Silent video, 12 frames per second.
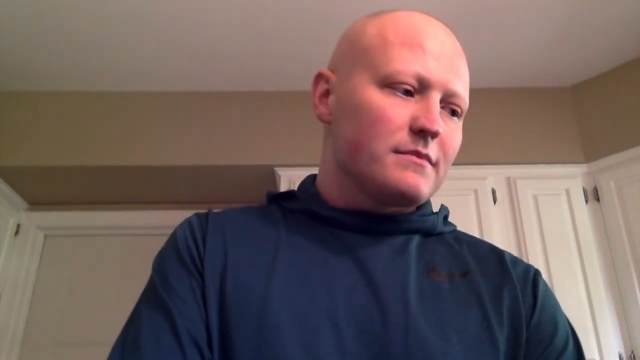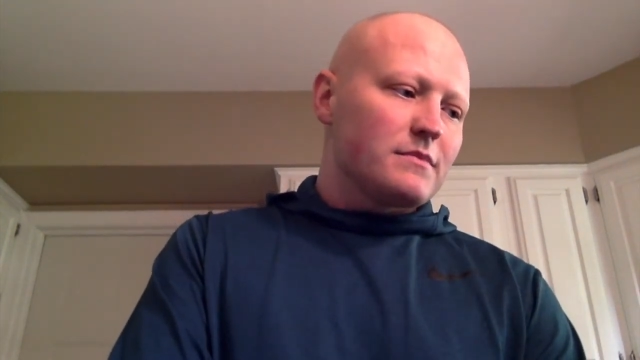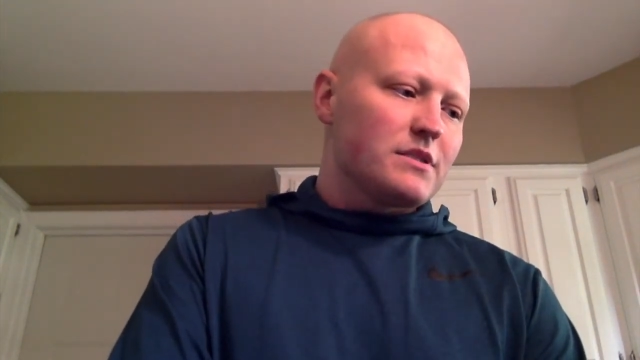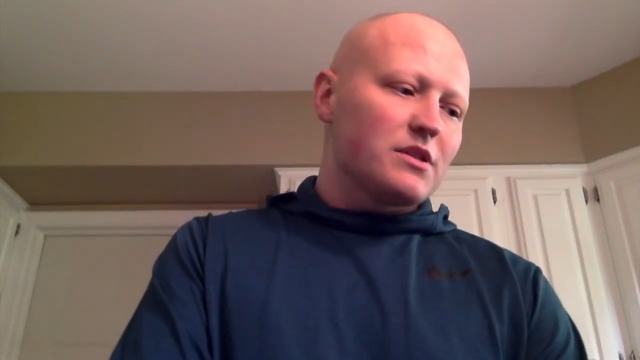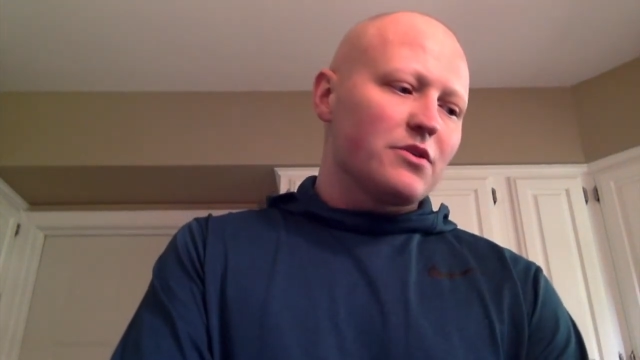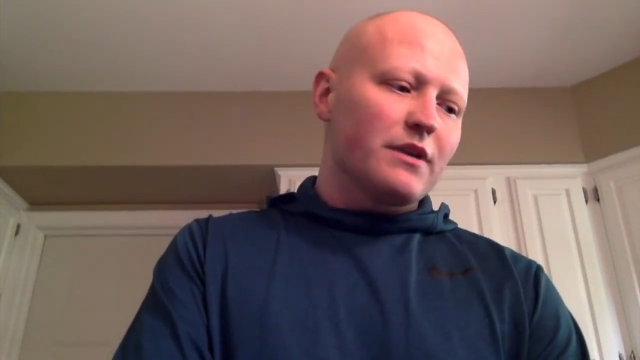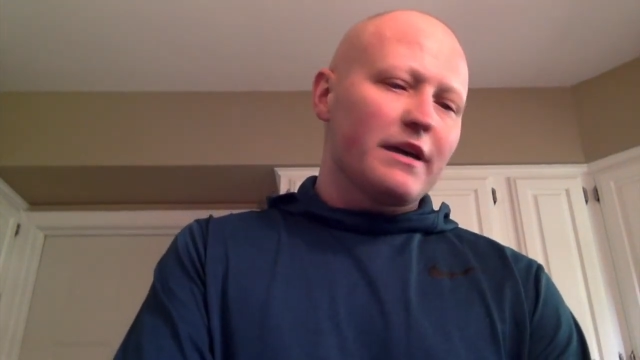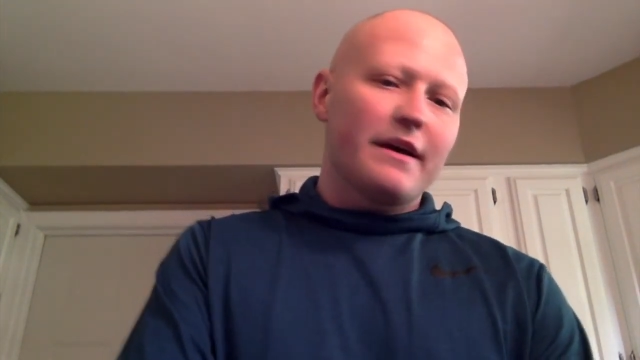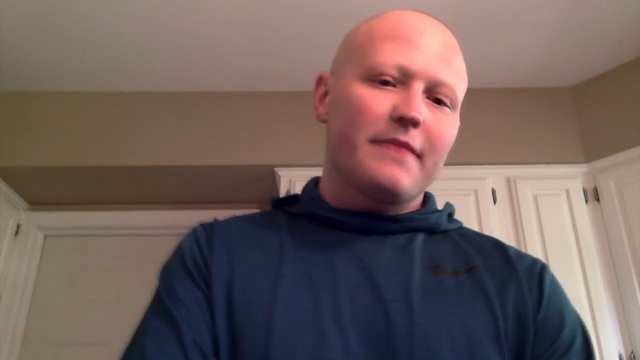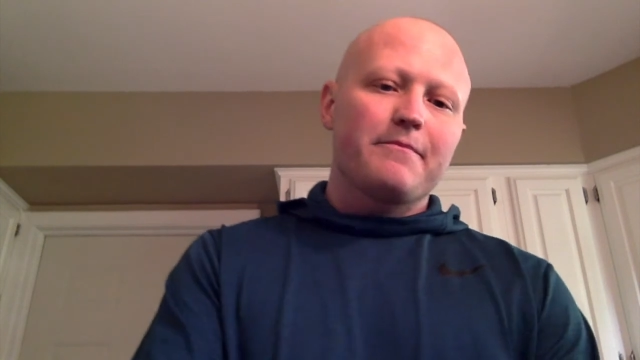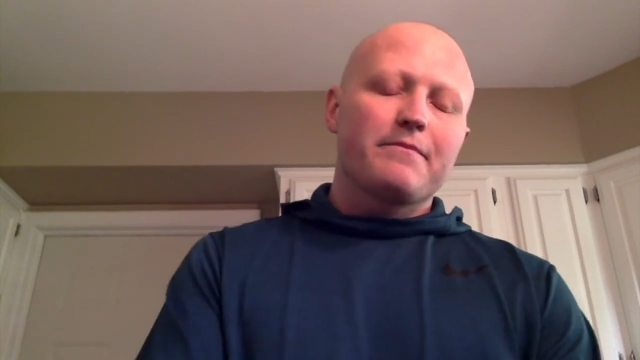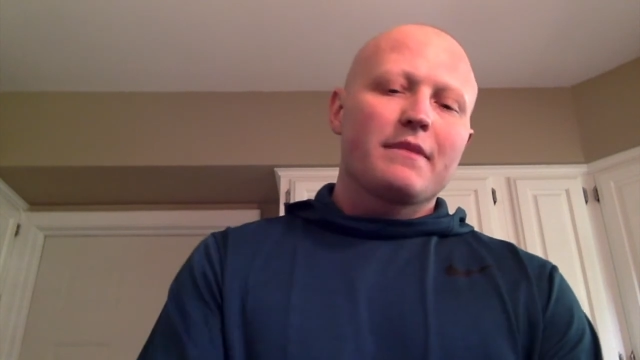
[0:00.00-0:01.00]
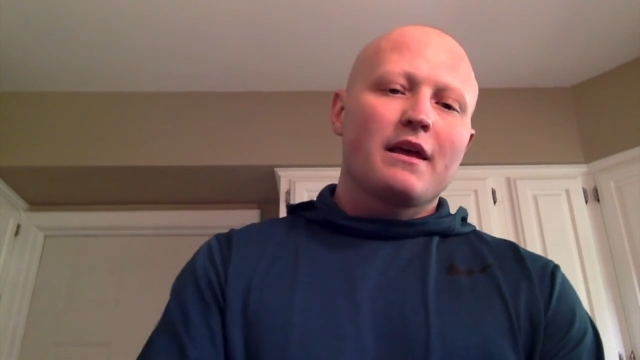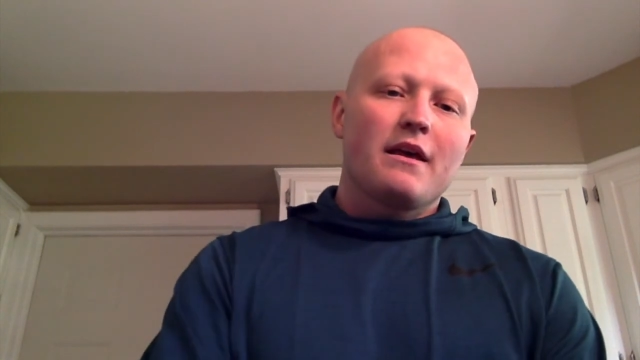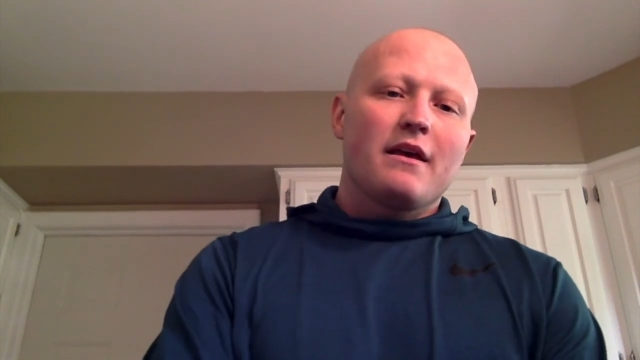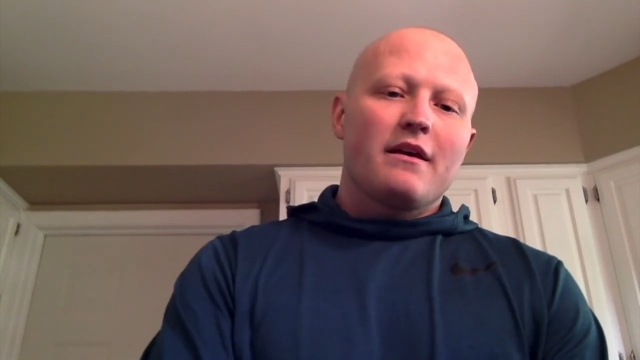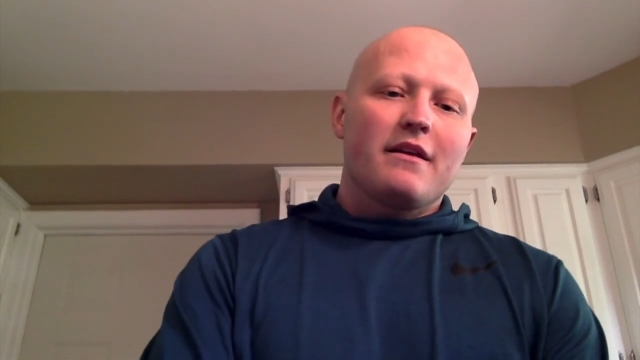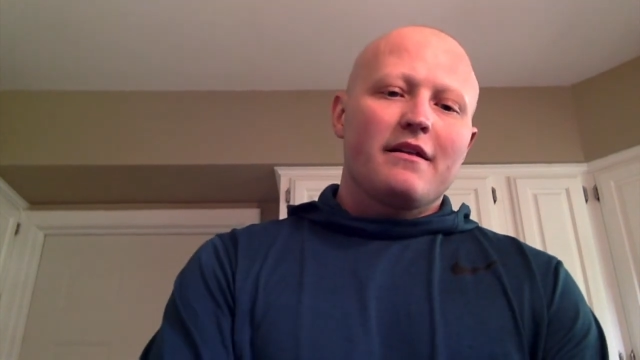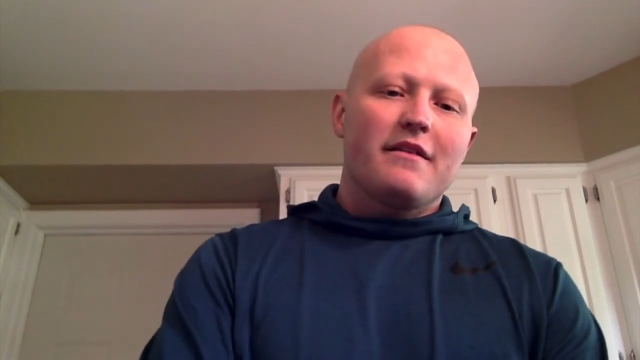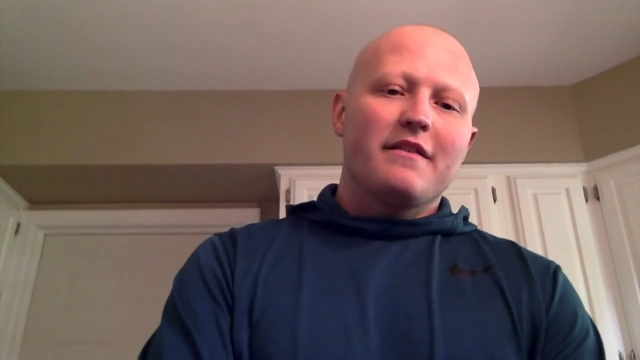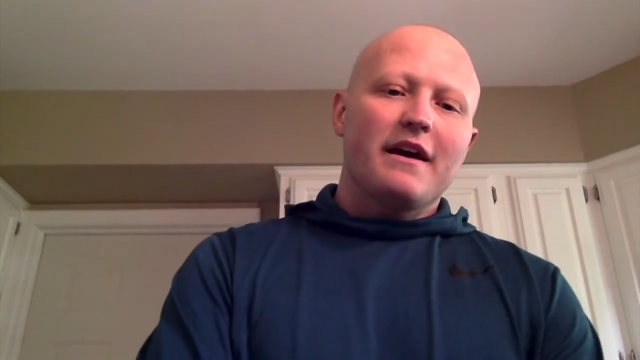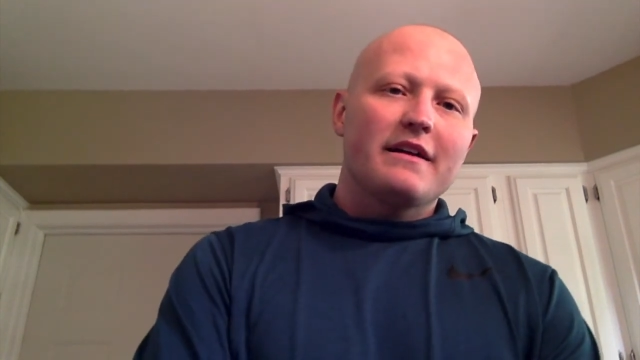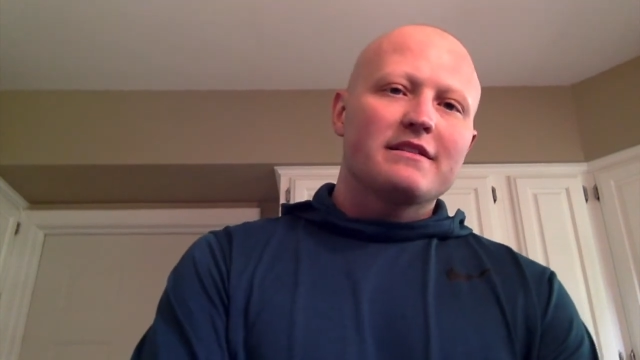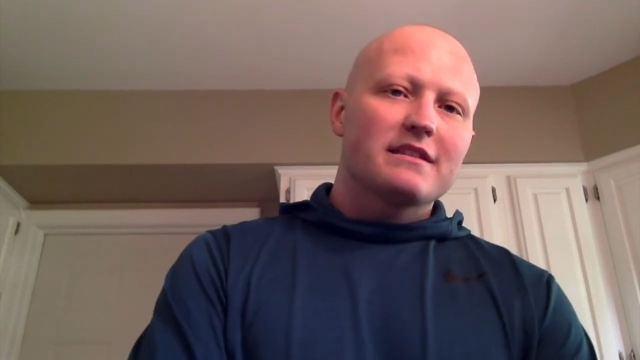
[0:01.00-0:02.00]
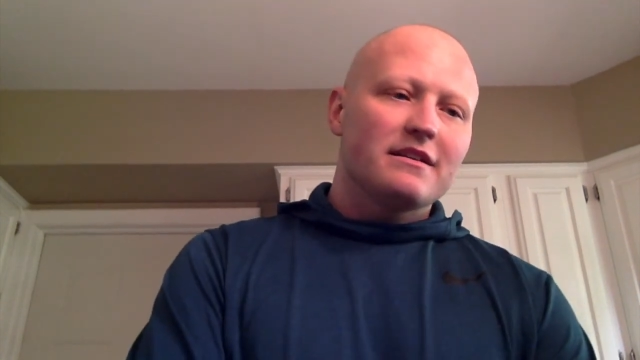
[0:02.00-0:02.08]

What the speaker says: So yeah, that's